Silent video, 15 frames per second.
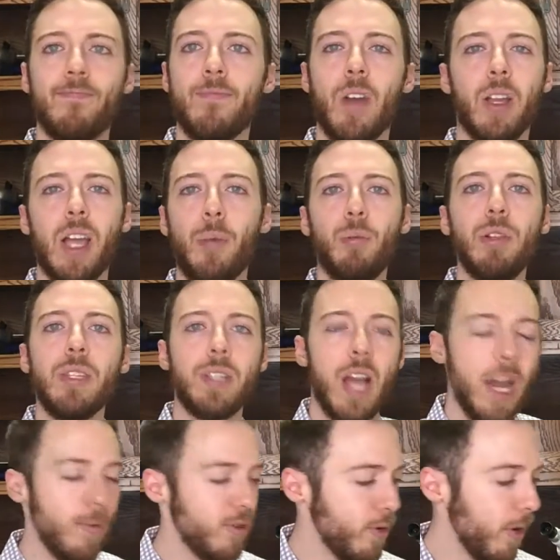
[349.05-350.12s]
a couple of
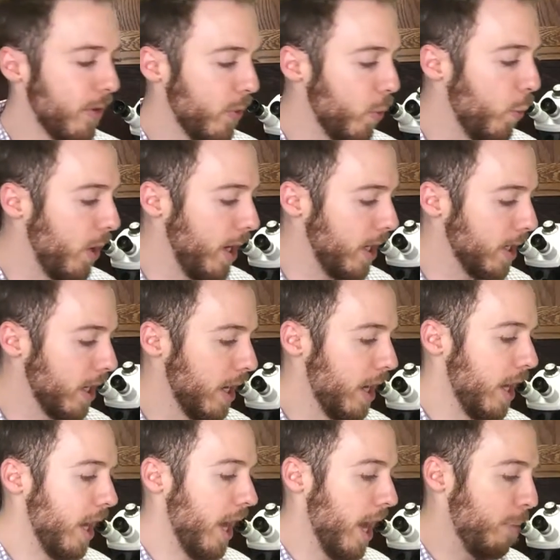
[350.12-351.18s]
times during the week
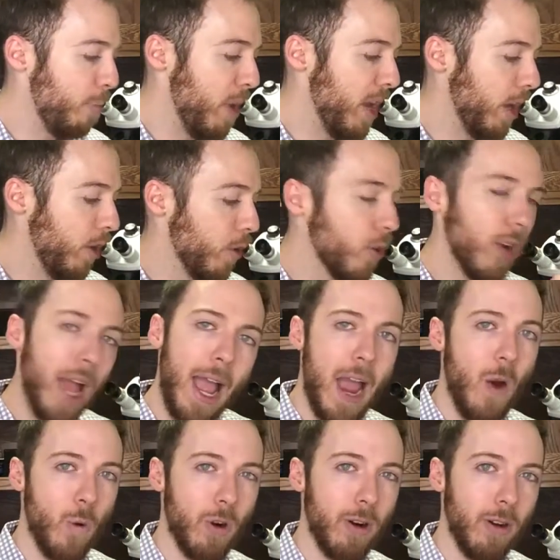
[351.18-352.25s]
and pick your
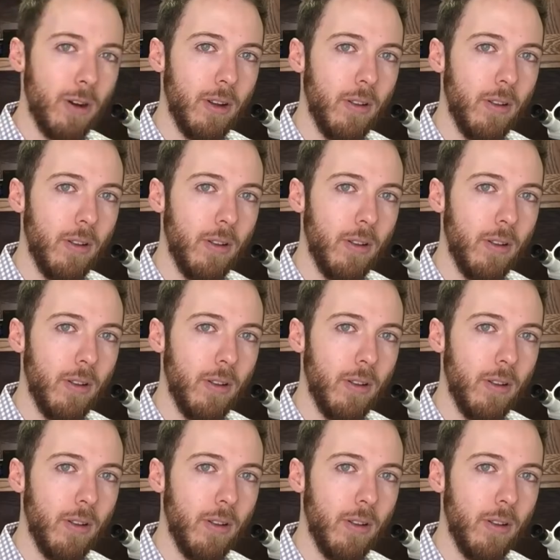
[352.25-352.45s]
hour